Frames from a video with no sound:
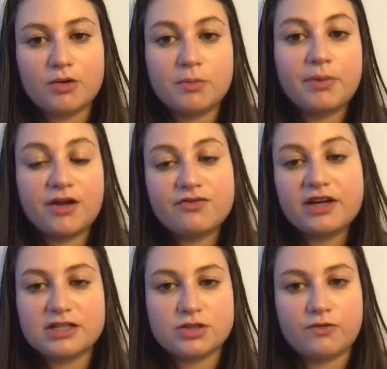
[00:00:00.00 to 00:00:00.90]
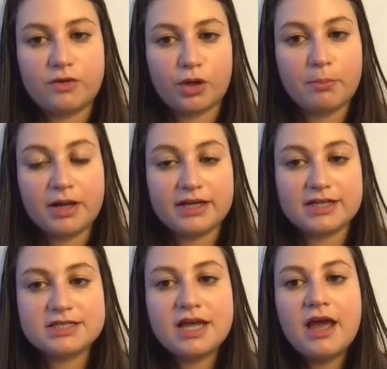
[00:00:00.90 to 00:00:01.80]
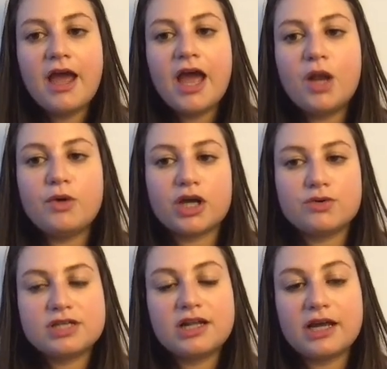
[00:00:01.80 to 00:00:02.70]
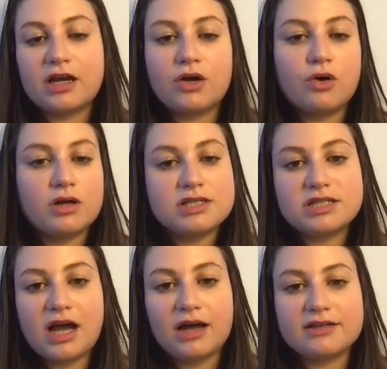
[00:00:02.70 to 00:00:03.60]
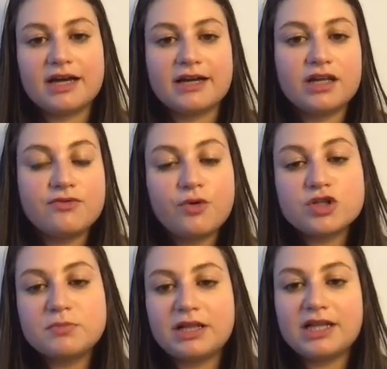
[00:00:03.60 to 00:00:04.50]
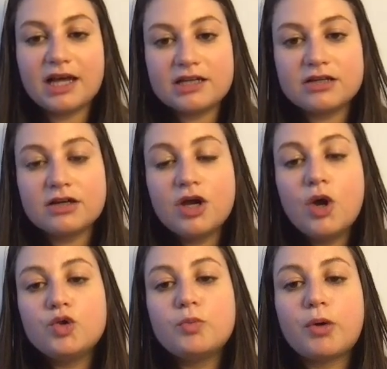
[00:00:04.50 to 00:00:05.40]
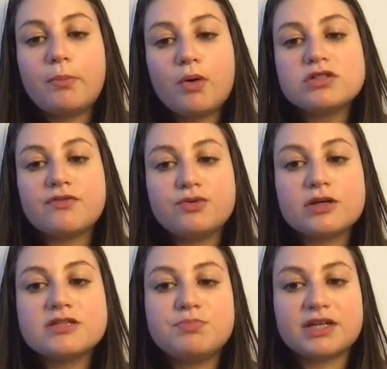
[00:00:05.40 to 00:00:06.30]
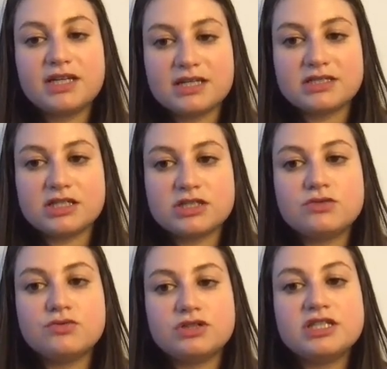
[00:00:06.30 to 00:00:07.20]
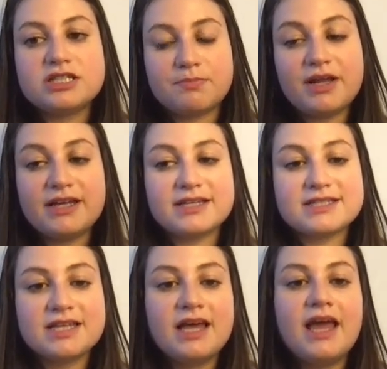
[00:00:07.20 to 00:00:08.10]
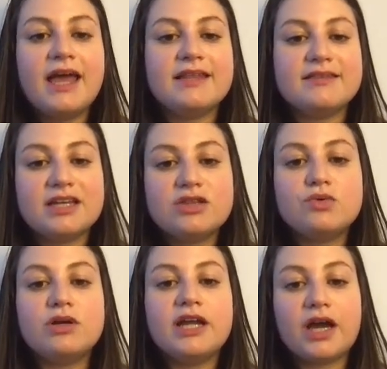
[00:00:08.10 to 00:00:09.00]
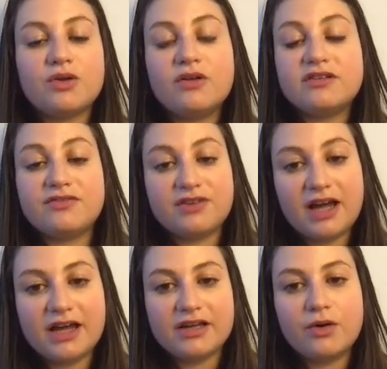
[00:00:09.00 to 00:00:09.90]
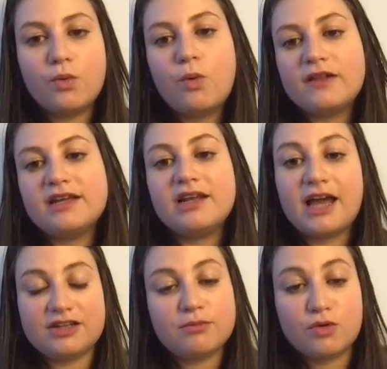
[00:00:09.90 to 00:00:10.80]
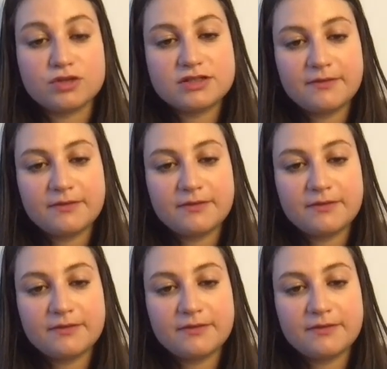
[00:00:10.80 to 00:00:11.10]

the preference of our players, and we are using like a cold start, a reinforcement learning, to propose a few experiences to these players and then to learn on the fly what they like the most.